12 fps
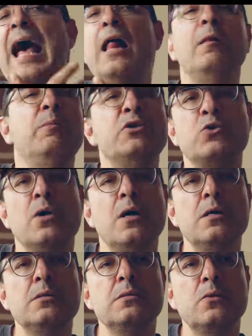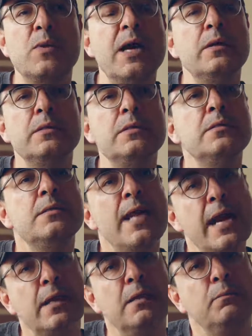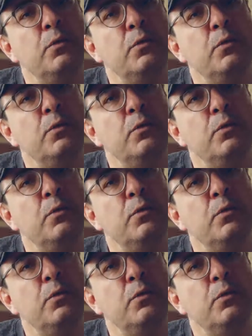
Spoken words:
albatross around his neck,